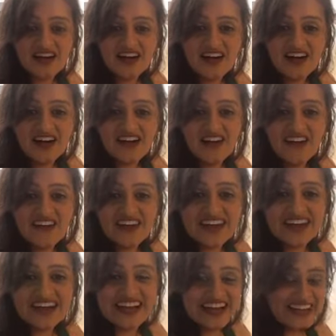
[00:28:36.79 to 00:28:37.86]
Oh
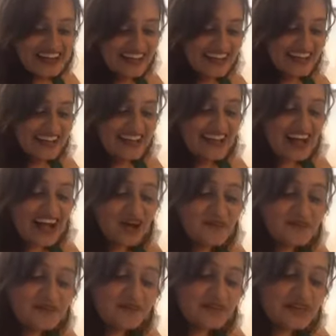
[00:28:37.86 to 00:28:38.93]
yeah,
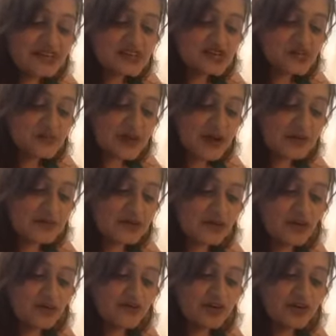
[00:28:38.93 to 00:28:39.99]
because you probably
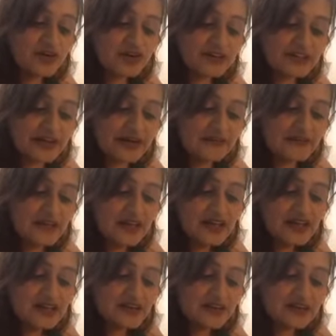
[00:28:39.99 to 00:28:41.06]
overcook them.
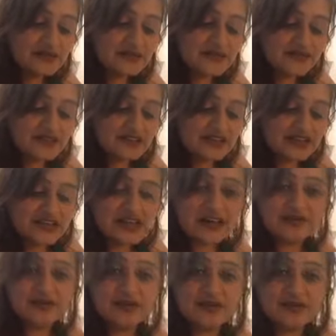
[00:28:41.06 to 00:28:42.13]
You gotta be really
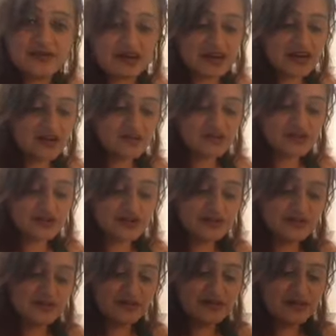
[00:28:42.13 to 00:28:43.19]
careful with
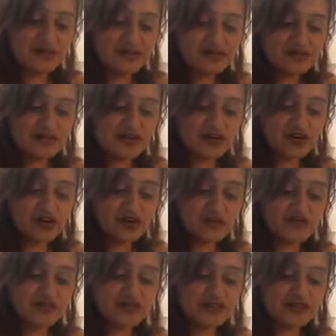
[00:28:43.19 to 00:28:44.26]
shrimp. They cook up
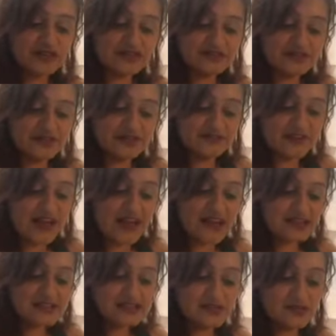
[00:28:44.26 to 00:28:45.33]
really, really
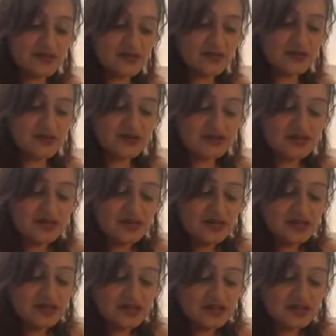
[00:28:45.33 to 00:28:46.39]
fast. So
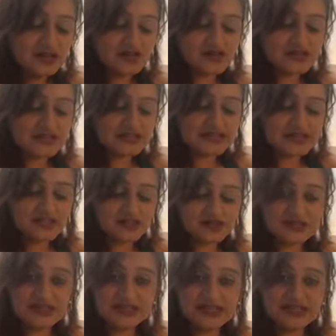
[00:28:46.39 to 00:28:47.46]
you just, as
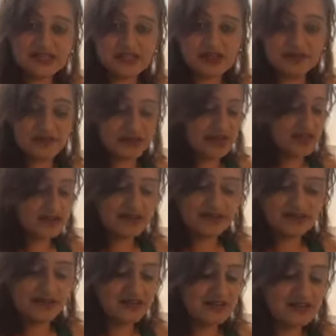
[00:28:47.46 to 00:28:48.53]
soon as they turn pink,
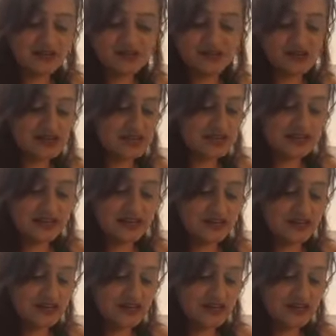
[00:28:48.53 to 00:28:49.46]
they're usually done.